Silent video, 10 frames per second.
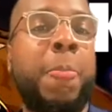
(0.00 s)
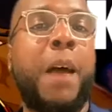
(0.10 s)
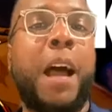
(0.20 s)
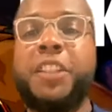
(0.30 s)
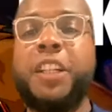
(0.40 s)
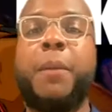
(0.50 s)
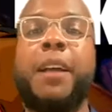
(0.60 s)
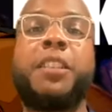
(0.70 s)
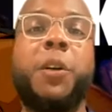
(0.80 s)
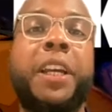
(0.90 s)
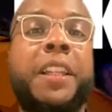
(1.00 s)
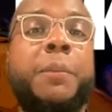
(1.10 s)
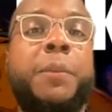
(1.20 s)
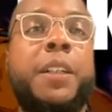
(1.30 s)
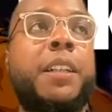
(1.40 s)
I share my story in the
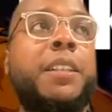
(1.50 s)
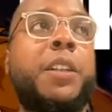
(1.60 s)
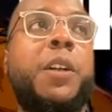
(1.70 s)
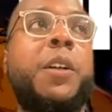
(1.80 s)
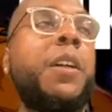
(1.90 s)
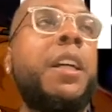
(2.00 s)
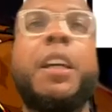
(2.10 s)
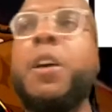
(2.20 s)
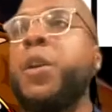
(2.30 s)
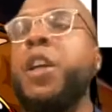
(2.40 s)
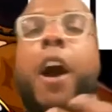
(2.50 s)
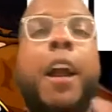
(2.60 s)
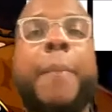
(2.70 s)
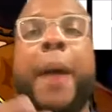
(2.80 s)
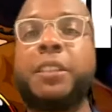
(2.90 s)
book, so we are
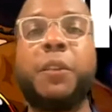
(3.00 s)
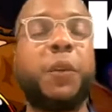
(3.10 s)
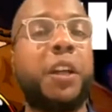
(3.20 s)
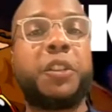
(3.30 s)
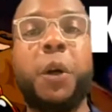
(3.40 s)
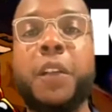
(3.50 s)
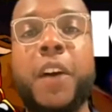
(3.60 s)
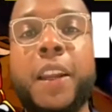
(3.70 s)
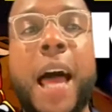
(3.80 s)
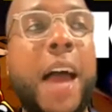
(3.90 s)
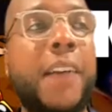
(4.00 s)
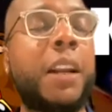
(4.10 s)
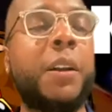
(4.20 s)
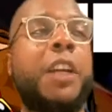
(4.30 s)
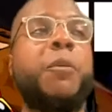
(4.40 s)
in masterful control of our lives. I
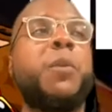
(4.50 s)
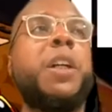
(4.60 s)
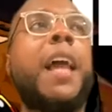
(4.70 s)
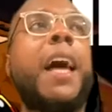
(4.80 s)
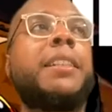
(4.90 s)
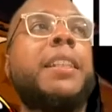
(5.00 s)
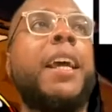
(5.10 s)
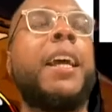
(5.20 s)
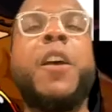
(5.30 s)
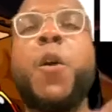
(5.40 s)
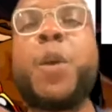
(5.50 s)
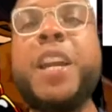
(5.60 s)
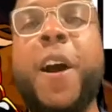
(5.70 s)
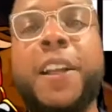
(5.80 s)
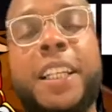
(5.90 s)
don't think we realize that
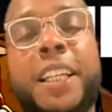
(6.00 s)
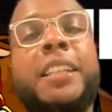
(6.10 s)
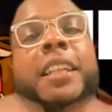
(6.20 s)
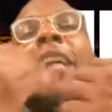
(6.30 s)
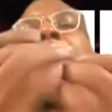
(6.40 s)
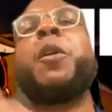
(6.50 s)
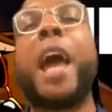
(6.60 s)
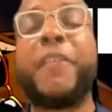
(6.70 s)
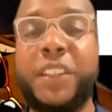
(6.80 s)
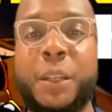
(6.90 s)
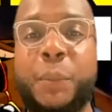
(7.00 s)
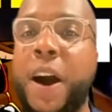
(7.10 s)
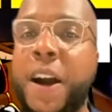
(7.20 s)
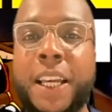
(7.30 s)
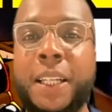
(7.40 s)
we are the DJ and your life is the
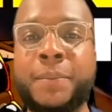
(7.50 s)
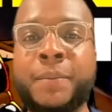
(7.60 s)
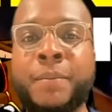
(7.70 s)
party.